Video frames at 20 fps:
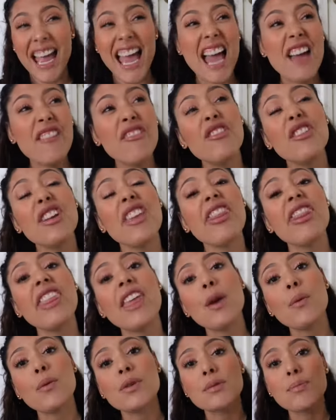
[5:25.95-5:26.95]

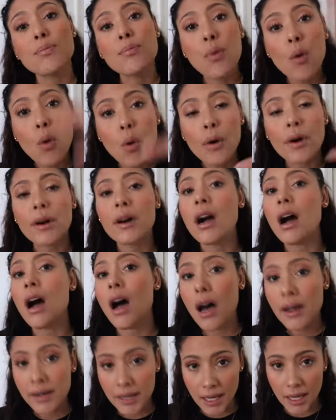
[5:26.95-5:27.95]
everything was poured
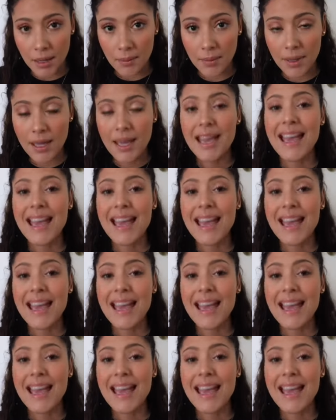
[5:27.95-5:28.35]
on him.